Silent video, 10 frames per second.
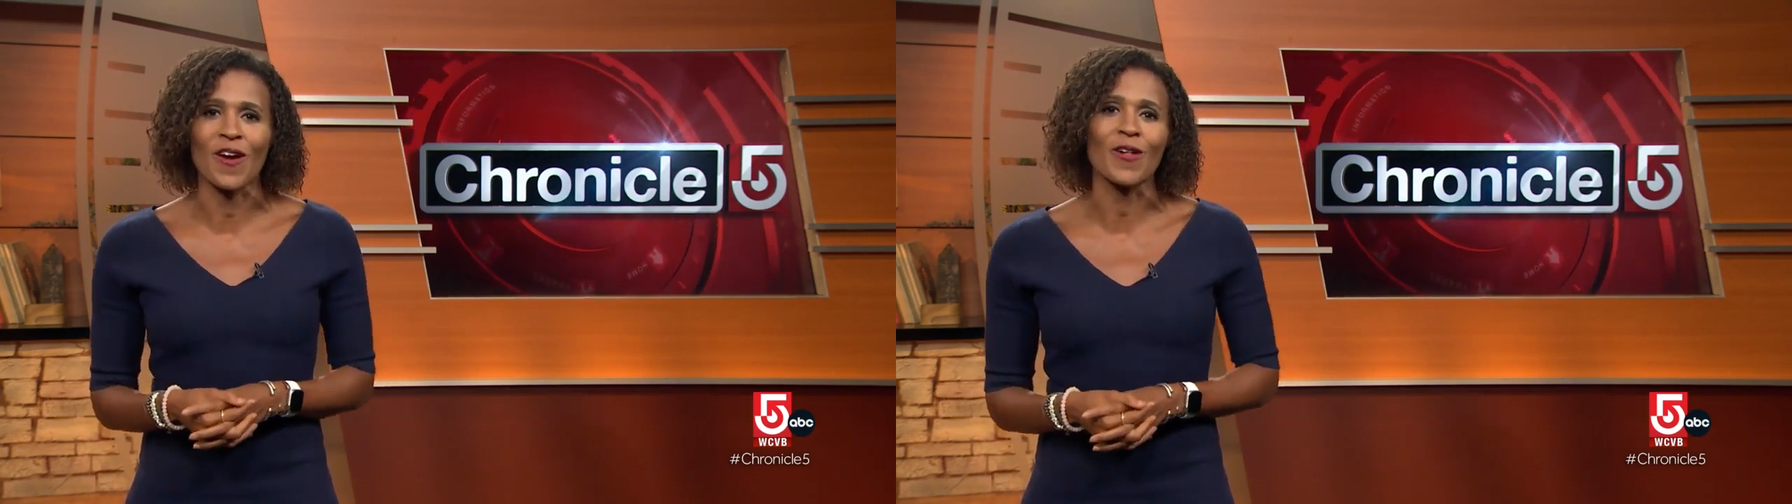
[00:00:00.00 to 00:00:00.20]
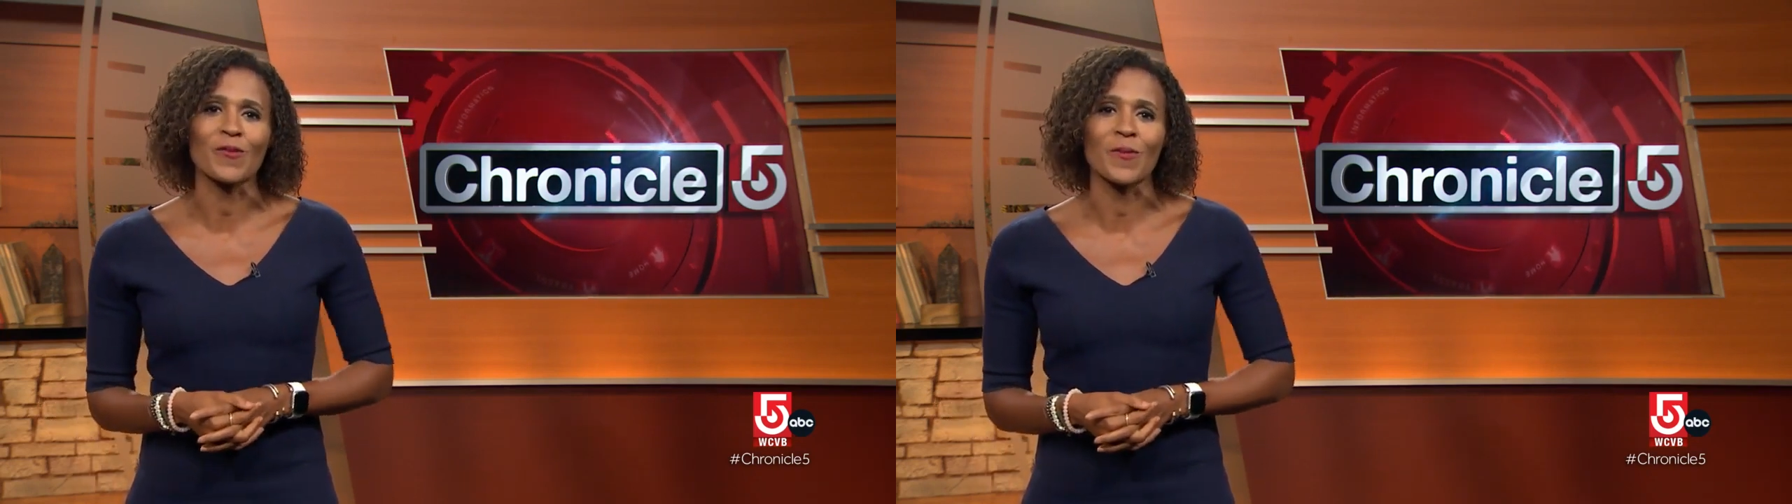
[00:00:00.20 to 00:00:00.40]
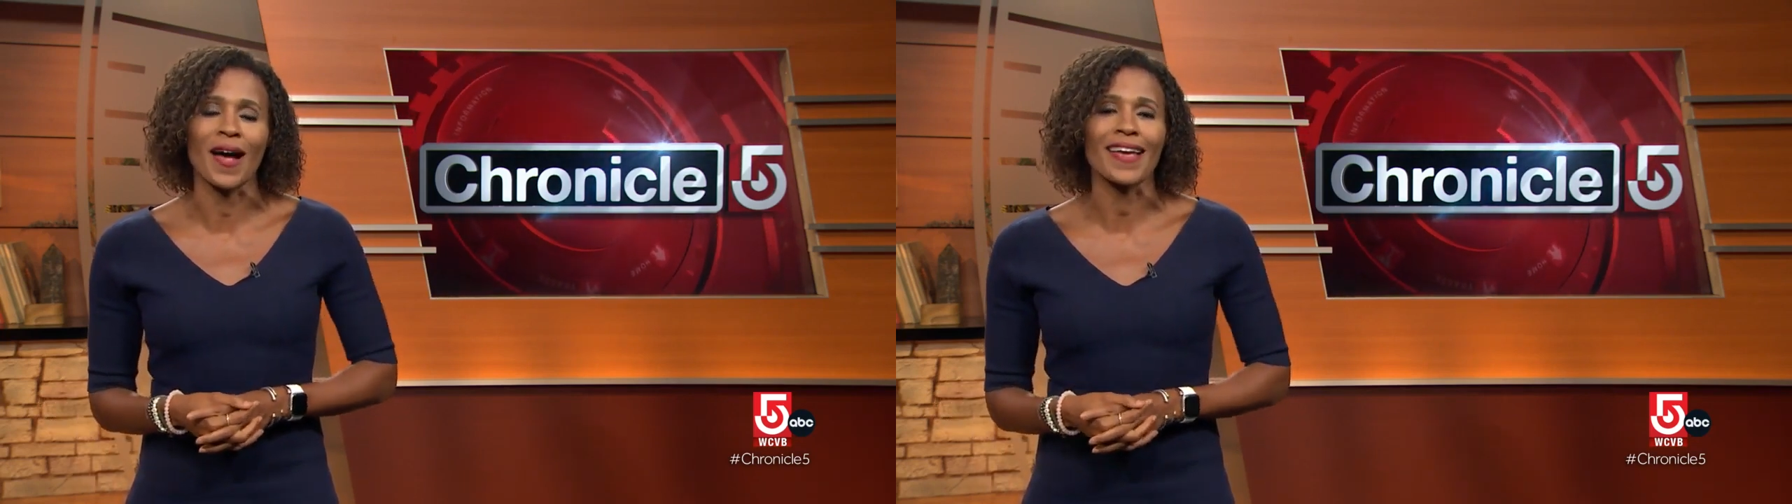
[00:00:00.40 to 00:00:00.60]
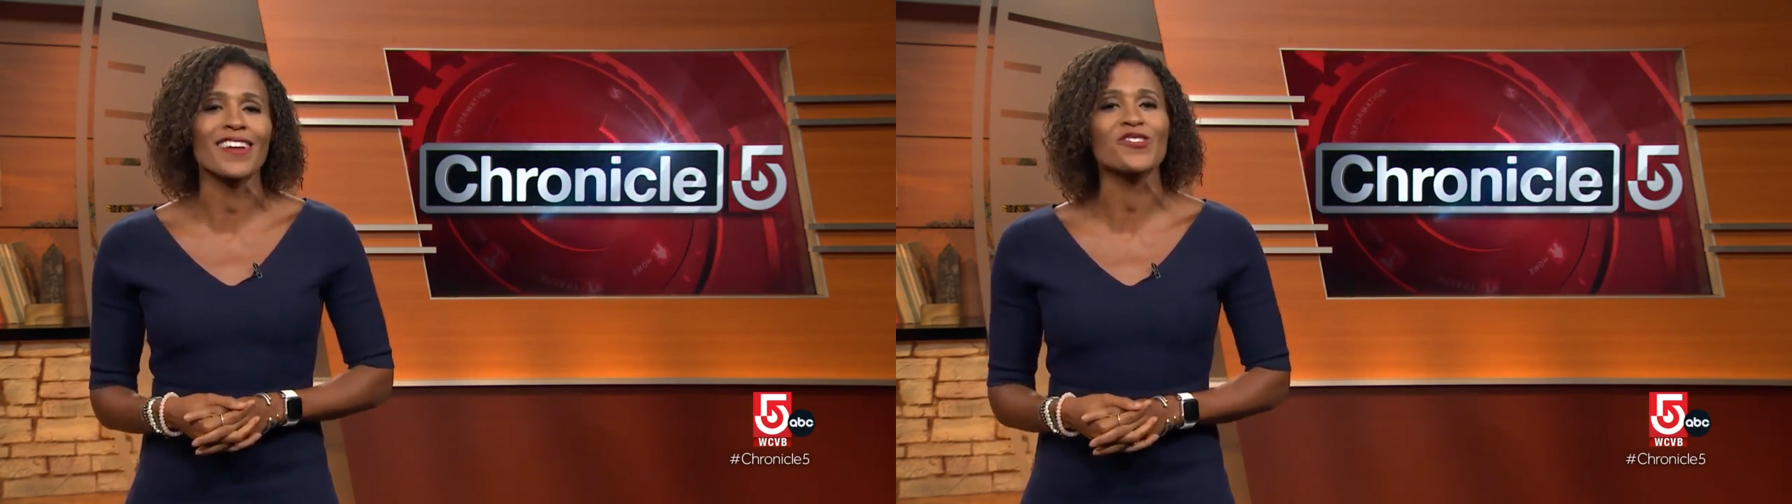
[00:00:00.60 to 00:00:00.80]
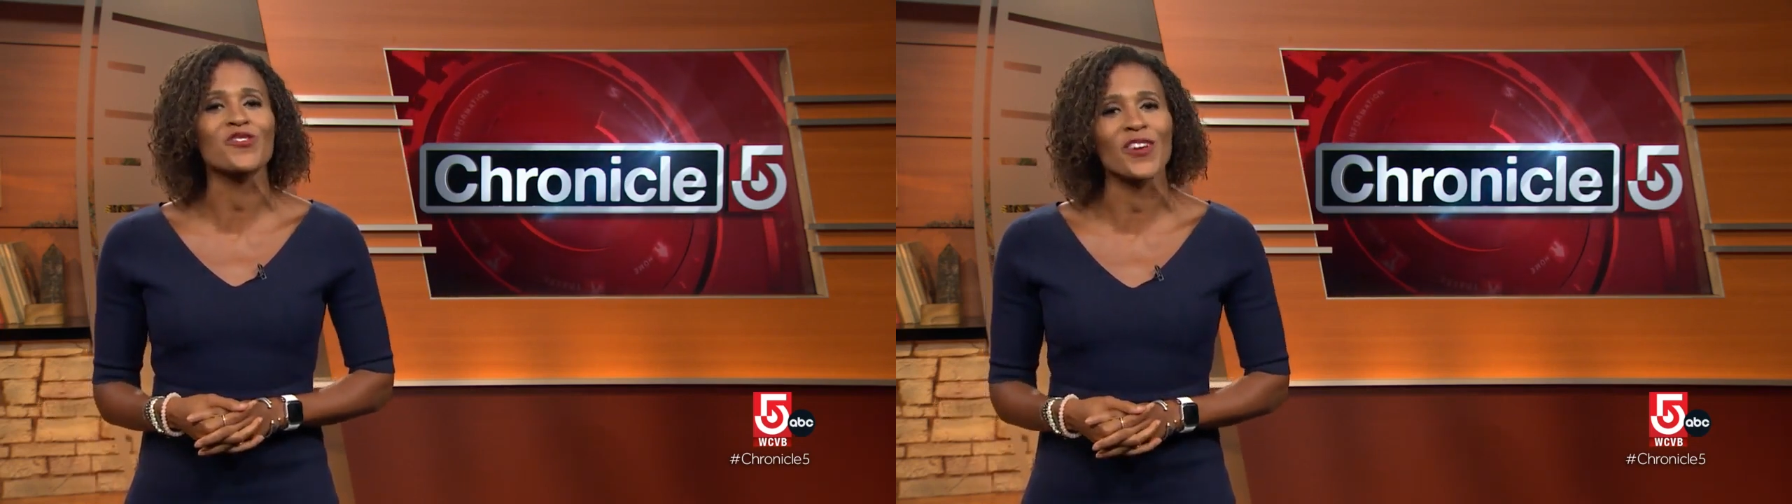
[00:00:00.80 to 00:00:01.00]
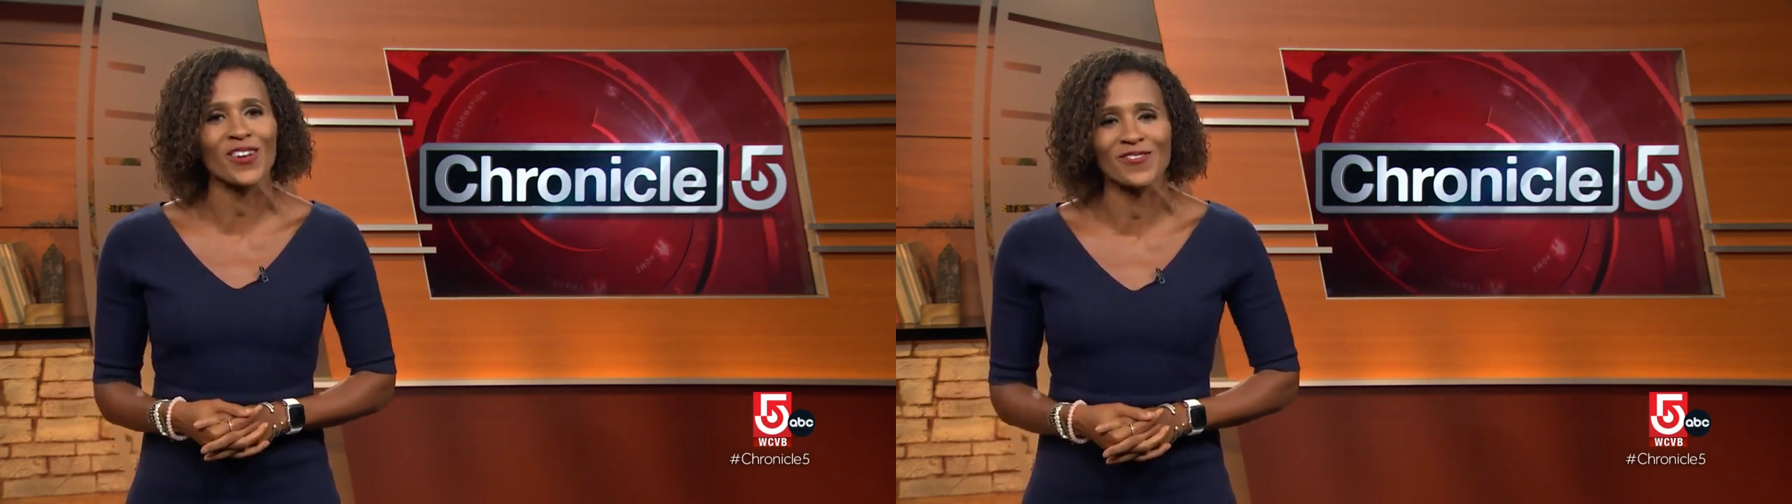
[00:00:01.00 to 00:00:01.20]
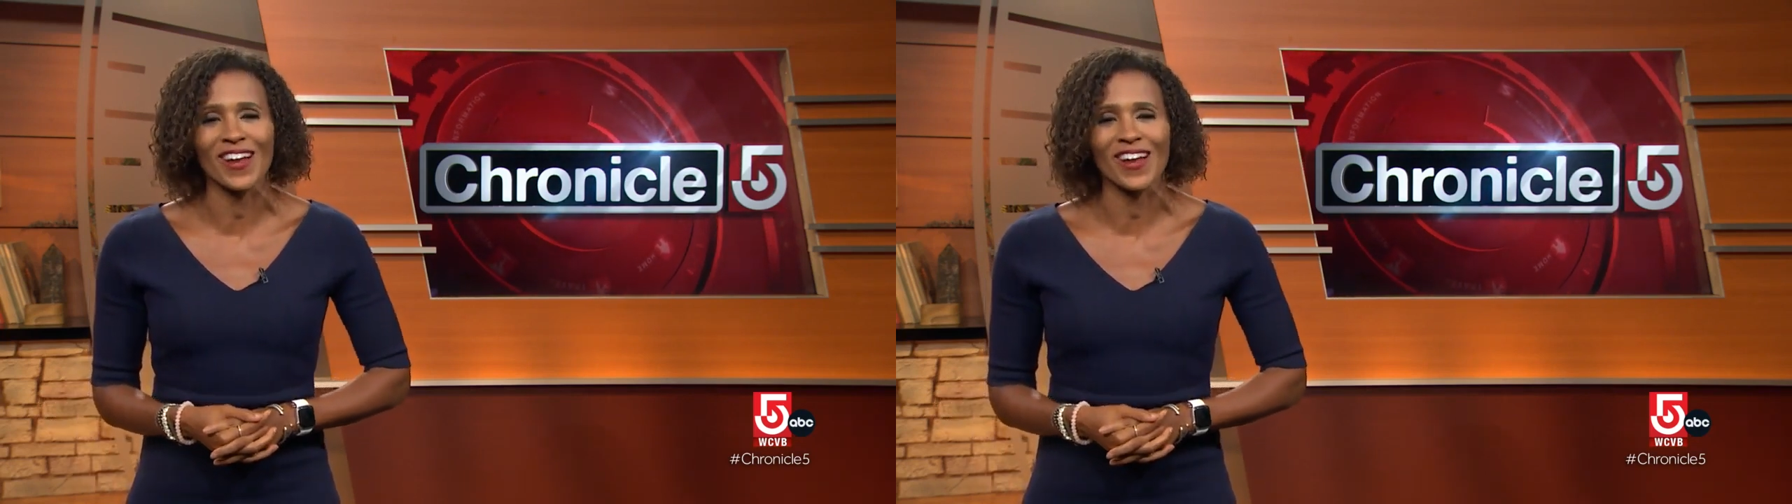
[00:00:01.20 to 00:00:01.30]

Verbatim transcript: followed by a trail